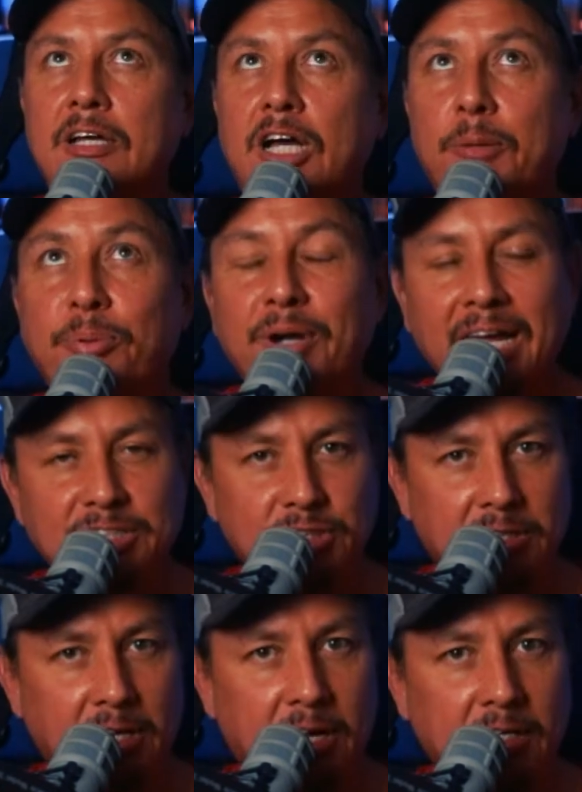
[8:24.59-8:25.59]
upper
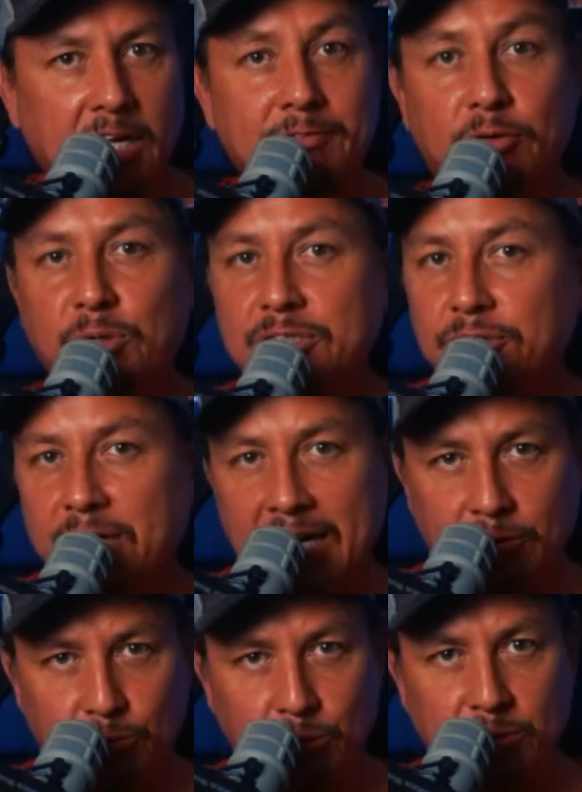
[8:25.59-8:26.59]
echelon of
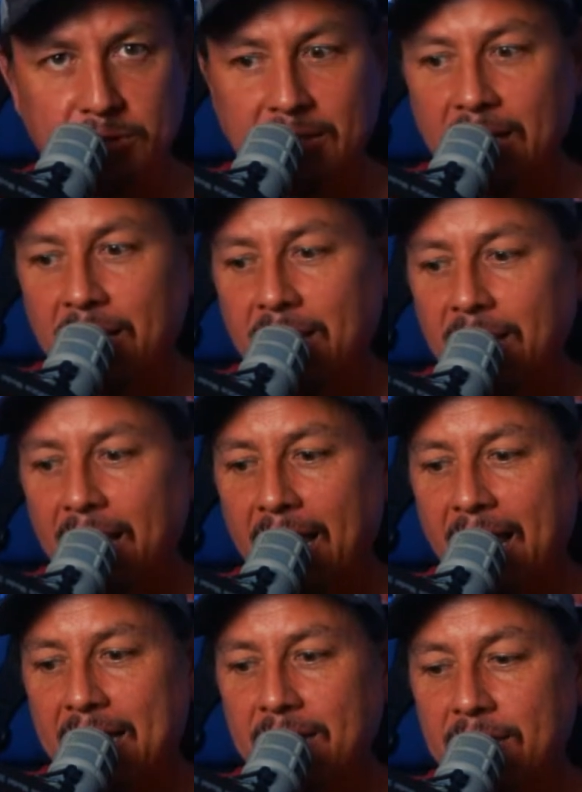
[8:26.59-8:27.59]
aristocratic rulers
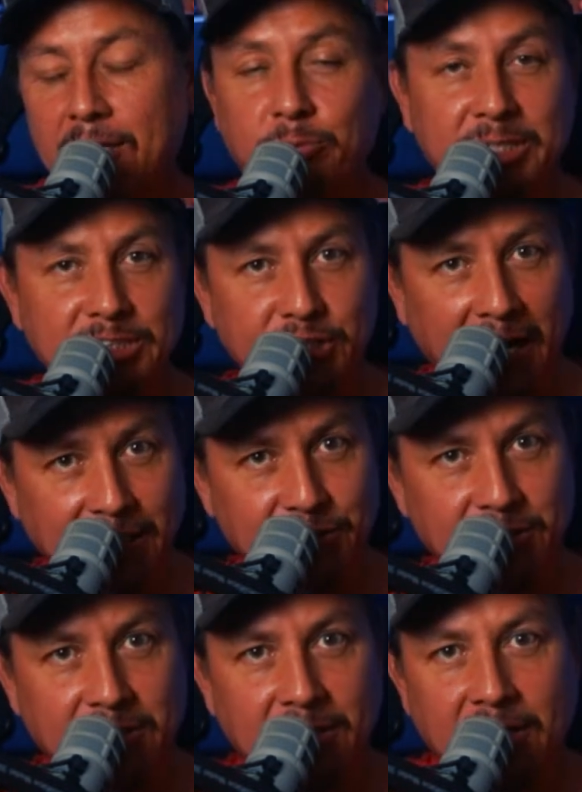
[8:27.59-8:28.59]
and the
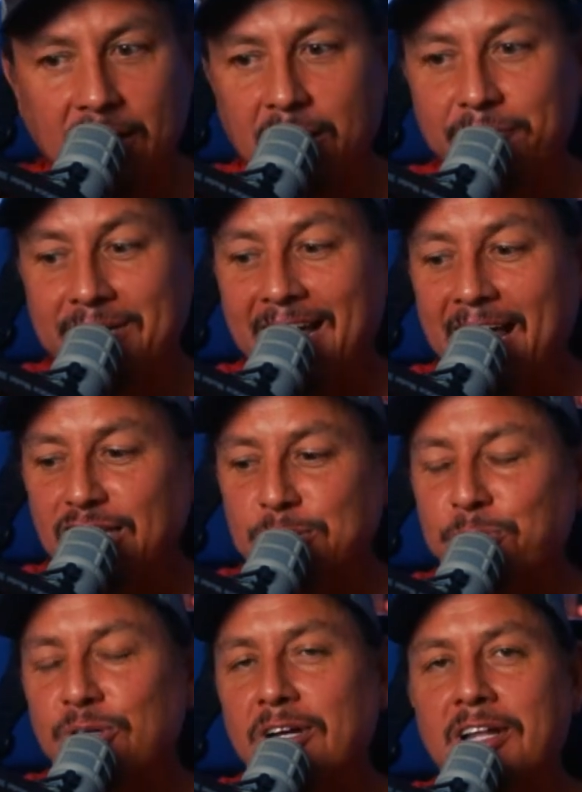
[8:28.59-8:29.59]
rejection of an
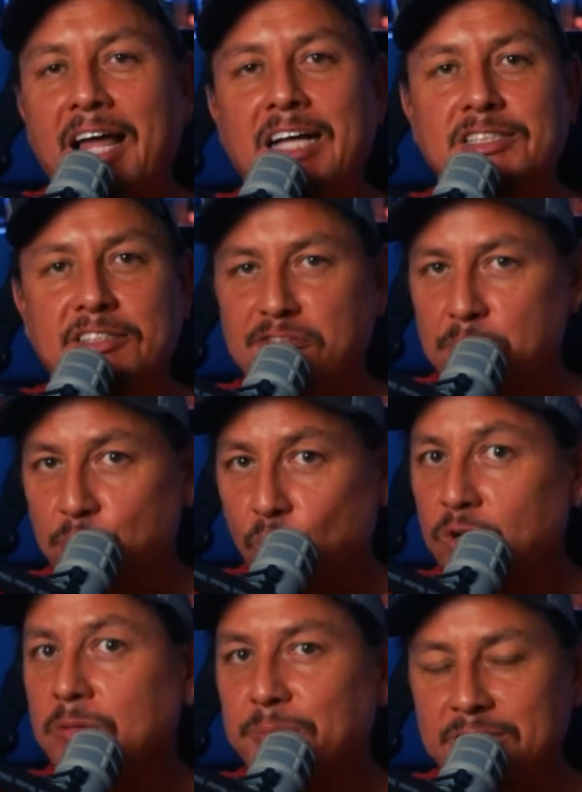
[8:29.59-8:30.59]
expert class of
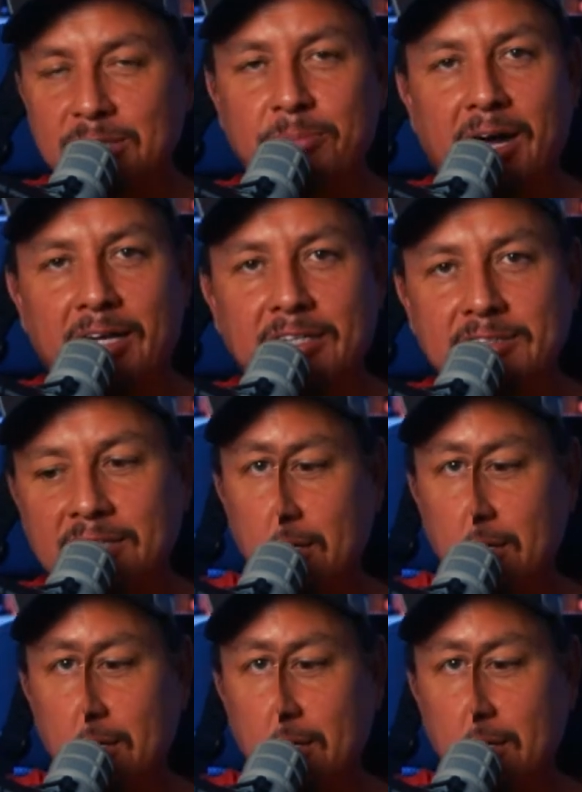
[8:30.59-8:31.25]
moral busybodies.